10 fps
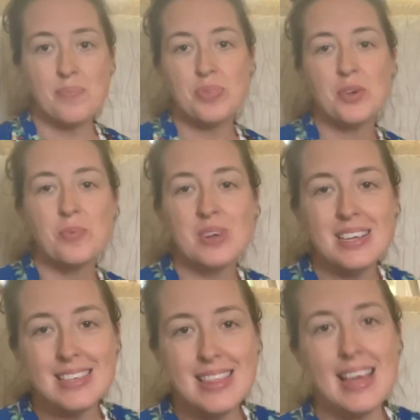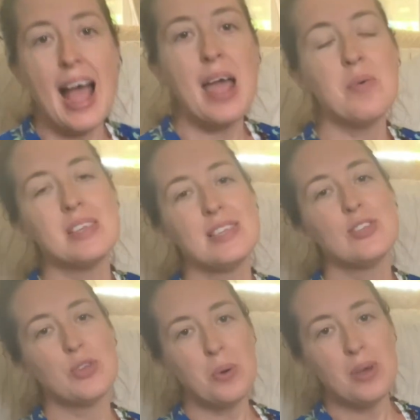the reason that I was
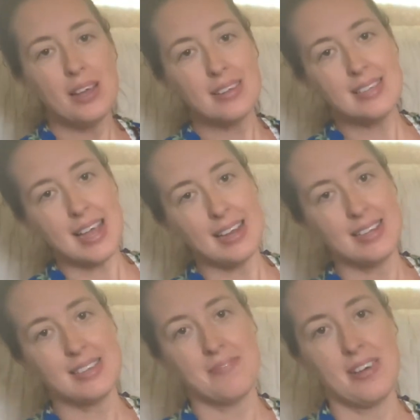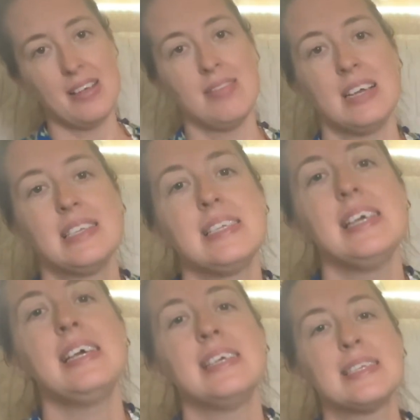so excited to find this
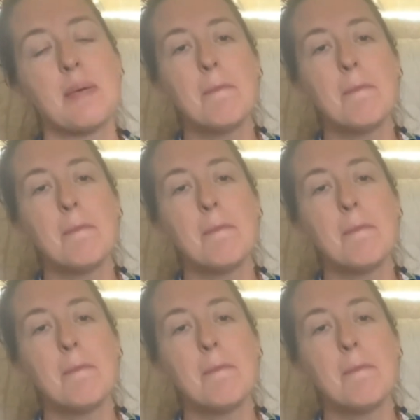is